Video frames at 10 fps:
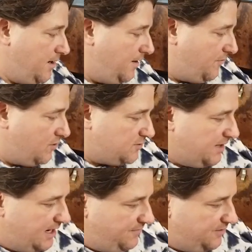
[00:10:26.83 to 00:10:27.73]
And of course we
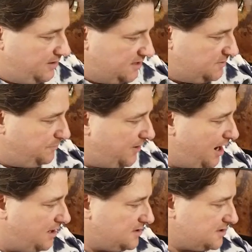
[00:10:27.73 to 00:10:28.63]
have the nice
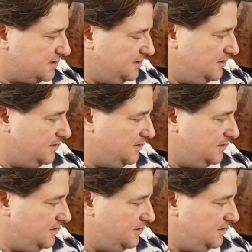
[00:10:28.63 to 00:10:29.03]
box.